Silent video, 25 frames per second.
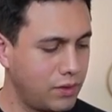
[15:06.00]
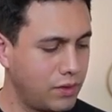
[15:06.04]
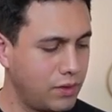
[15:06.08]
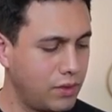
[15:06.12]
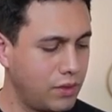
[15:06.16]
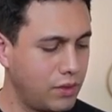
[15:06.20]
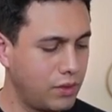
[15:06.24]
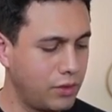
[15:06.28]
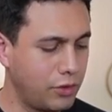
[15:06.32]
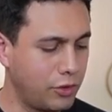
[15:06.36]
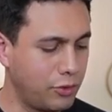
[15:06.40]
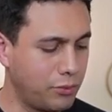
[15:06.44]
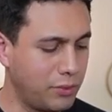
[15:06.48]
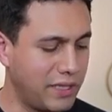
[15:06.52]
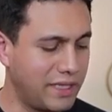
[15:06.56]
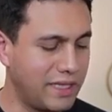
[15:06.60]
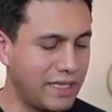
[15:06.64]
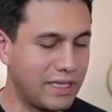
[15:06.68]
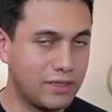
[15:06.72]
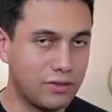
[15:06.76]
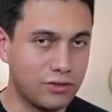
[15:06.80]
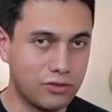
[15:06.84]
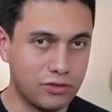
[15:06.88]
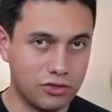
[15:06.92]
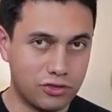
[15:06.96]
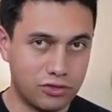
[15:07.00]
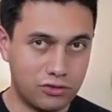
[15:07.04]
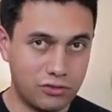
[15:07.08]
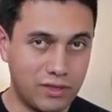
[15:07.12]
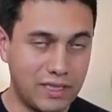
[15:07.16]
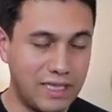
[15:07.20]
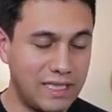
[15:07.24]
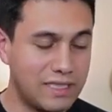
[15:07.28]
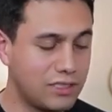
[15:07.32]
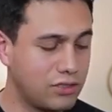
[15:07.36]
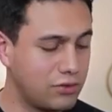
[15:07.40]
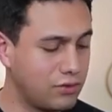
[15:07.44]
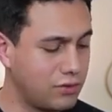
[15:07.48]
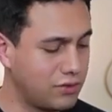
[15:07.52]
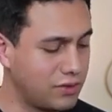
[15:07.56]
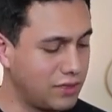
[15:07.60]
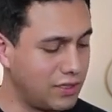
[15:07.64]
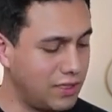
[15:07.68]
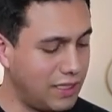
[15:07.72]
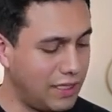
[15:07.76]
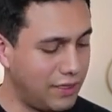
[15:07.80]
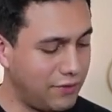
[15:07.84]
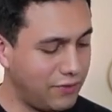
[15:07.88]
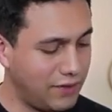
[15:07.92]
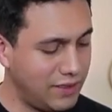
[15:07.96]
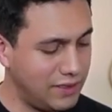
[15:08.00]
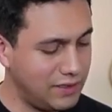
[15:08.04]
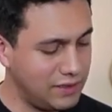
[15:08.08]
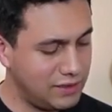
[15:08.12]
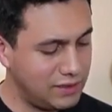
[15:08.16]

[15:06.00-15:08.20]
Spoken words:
You may need to stretch on the left hand.